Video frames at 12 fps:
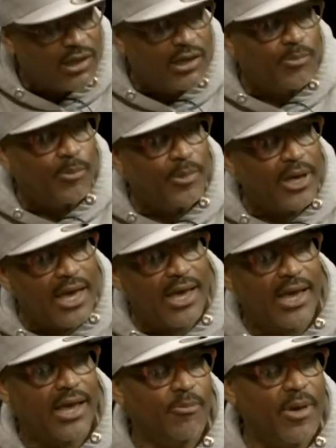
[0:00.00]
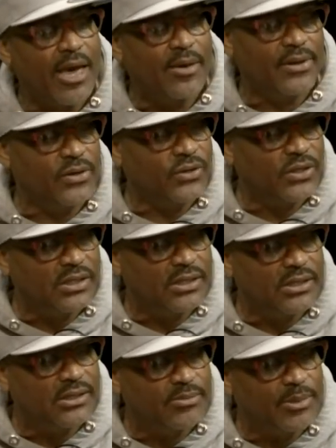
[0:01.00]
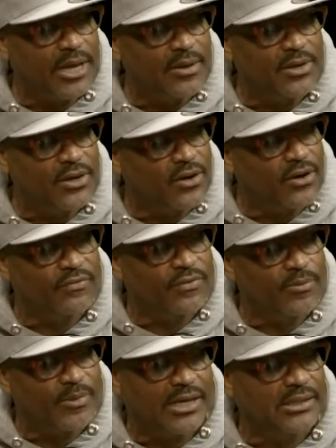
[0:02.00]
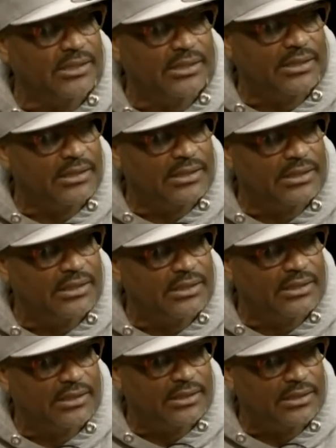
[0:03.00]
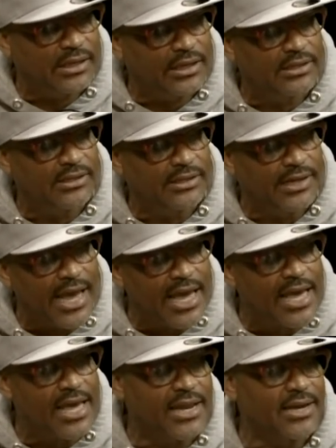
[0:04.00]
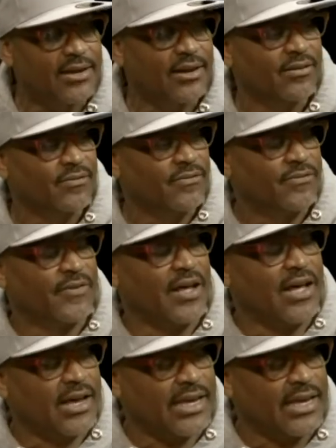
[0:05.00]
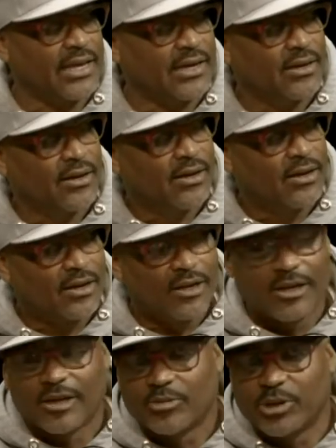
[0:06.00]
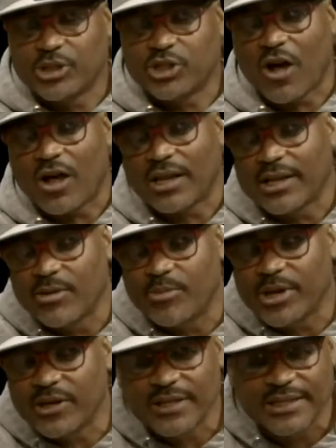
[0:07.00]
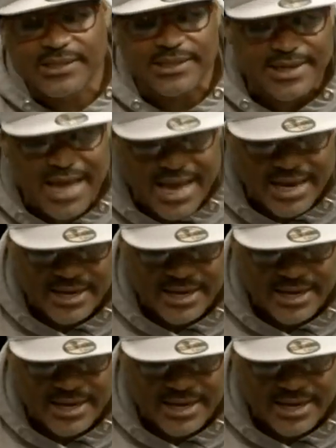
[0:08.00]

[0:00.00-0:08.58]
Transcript: Man, maybe you should just, maybe your information is dead. Fuck it. But y'all in the building tonight,